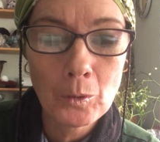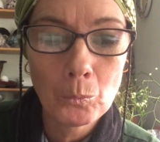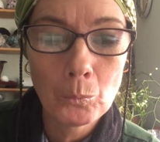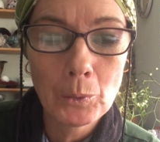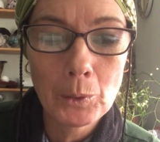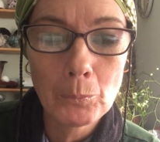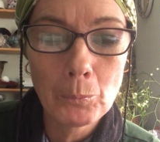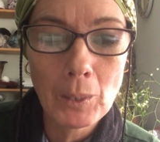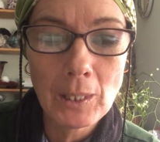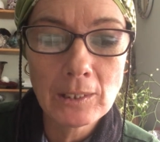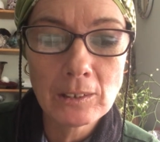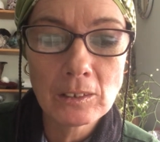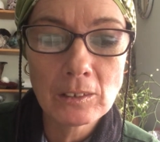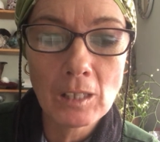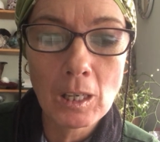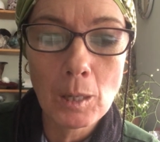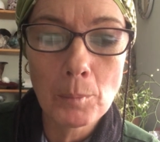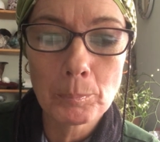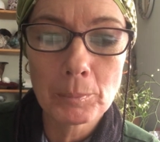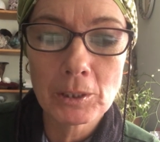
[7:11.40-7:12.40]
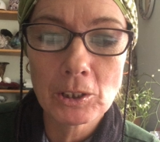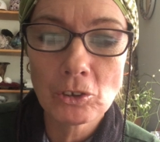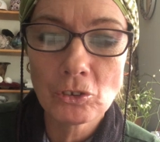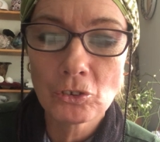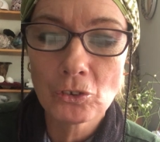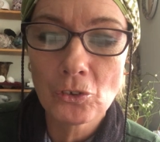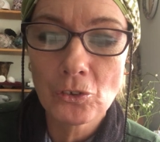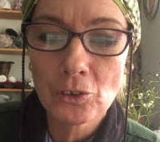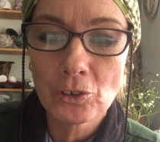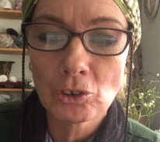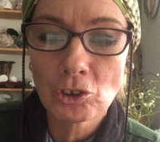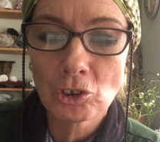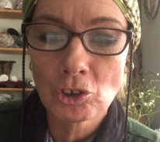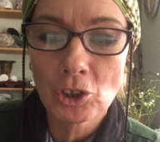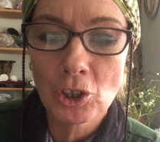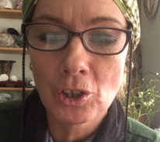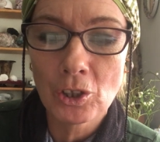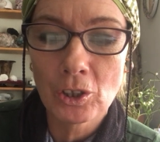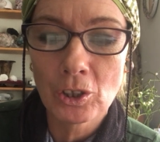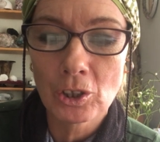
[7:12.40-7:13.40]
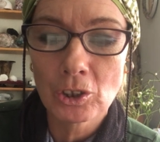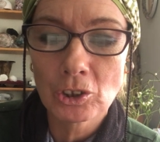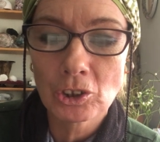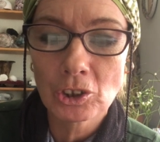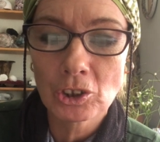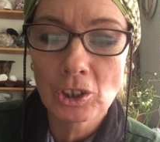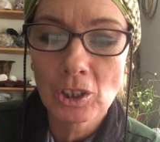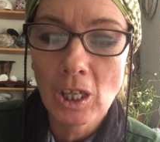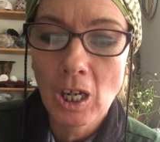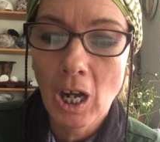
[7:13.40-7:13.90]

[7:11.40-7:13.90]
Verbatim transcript: we went up into the church.